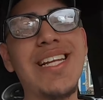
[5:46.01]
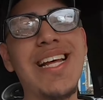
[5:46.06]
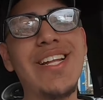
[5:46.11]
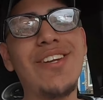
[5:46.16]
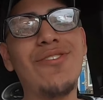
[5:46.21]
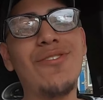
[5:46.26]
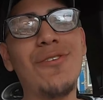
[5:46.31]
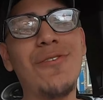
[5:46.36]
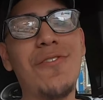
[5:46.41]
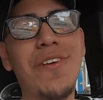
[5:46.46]
that
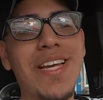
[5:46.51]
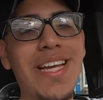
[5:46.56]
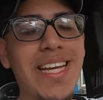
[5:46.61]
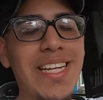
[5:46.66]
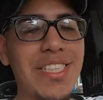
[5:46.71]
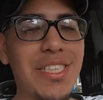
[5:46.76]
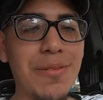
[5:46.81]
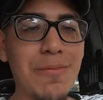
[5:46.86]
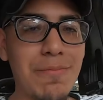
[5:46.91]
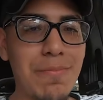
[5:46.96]

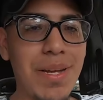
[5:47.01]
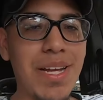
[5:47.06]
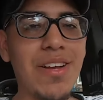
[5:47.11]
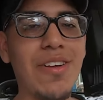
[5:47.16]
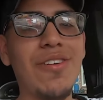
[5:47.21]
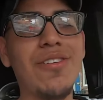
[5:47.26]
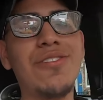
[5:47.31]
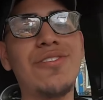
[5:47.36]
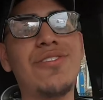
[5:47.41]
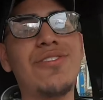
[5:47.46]
notification
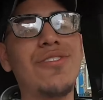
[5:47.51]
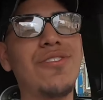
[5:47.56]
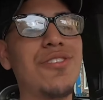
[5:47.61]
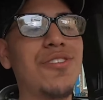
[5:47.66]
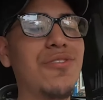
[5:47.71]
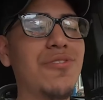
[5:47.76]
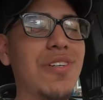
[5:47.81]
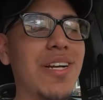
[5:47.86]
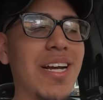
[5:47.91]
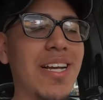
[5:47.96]
bell so
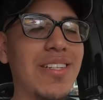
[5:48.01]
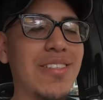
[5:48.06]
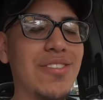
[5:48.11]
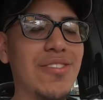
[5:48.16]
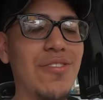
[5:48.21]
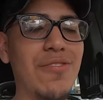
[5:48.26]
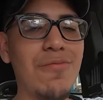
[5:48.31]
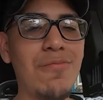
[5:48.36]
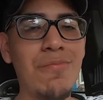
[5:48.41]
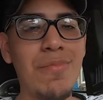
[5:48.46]
you guys
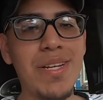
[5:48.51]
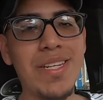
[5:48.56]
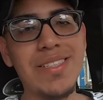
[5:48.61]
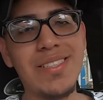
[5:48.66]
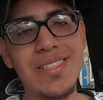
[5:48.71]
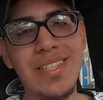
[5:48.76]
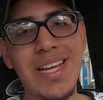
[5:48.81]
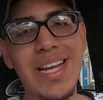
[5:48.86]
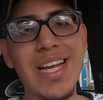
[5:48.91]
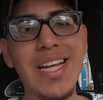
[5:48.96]
don't
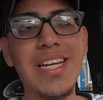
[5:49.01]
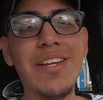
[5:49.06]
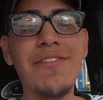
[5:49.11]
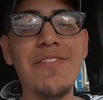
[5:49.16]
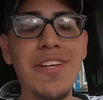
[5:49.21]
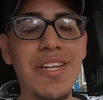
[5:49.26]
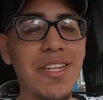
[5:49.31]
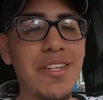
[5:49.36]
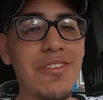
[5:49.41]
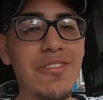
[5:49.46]
miss any
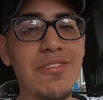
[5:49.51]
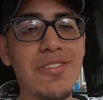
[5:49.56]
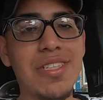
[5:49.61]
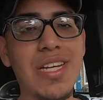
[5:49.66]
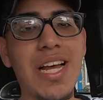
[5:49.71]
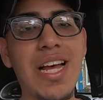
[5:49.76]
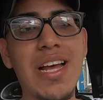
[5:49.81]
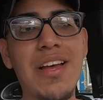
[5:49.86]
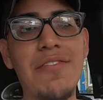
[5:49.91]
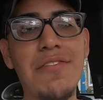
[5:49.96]
videos
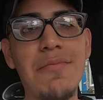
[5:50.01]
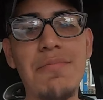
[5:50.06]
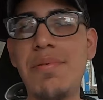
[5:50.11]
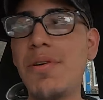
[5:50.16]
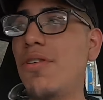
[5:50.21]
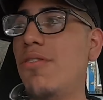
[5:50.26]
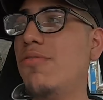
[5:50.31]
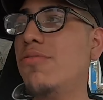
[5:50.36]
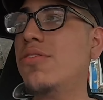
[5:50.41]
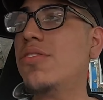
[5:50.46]
I ever
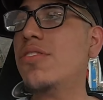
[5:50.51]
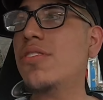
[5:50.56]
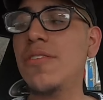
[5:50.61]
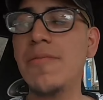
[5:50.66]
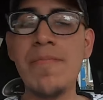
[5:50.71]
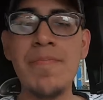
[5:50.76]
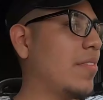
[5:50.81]
post.